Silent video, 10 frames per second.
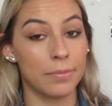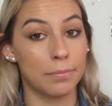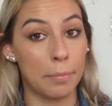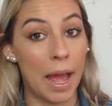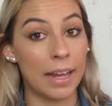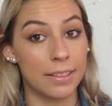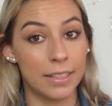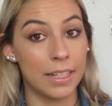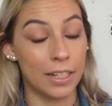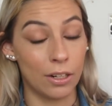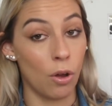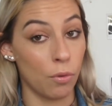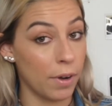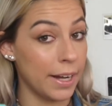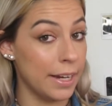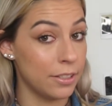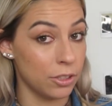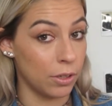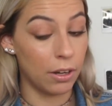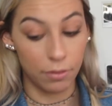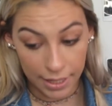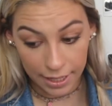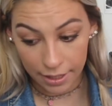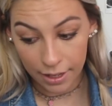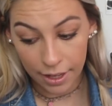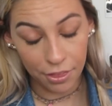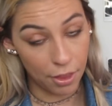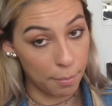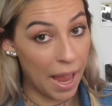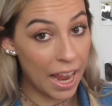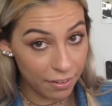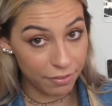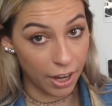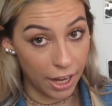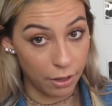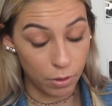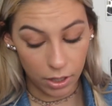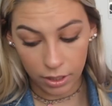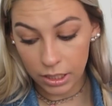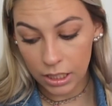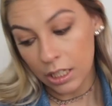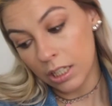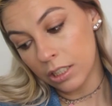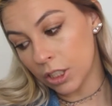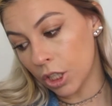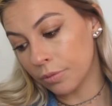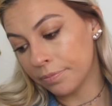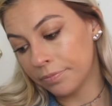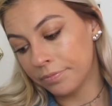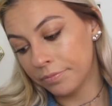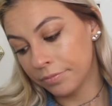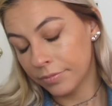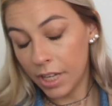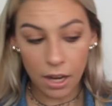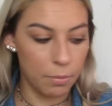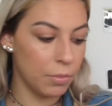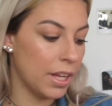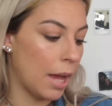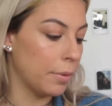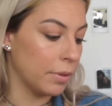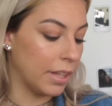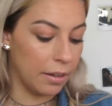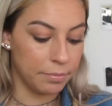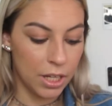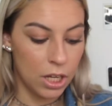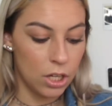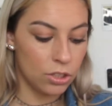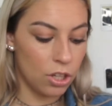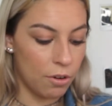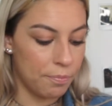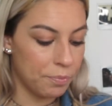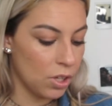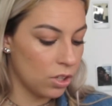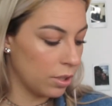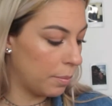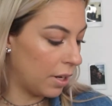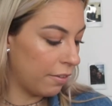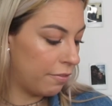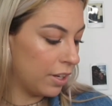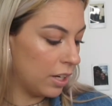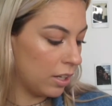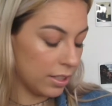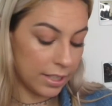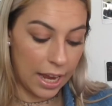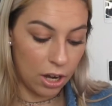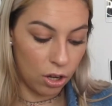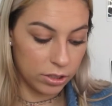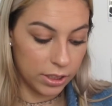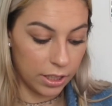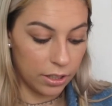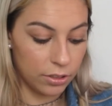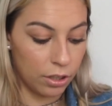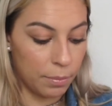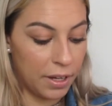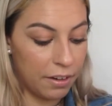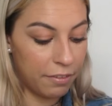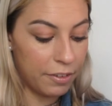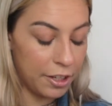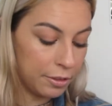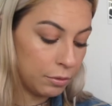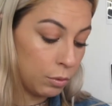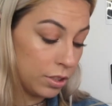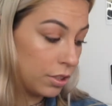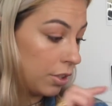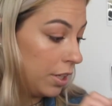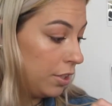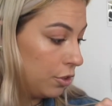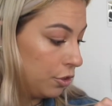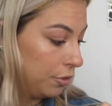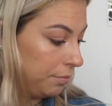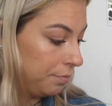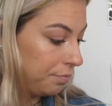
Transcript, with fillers: matte skin already, so I don't need the mattifying one. So, yeah, I'm pretty happy with that. So, the benefit, let's add it all together. So, the benefit was 32